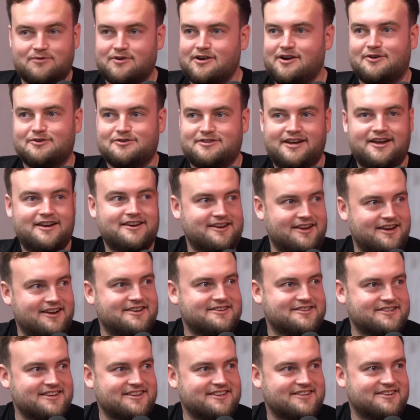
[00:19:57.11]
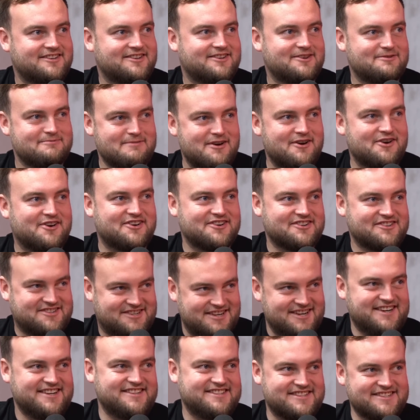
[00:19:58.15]
1 out of 10, yeah, it's in. The American
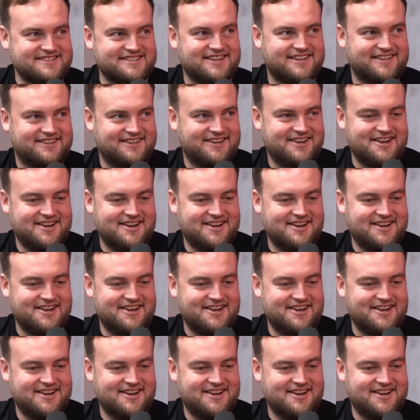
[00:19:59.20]
cheese is in.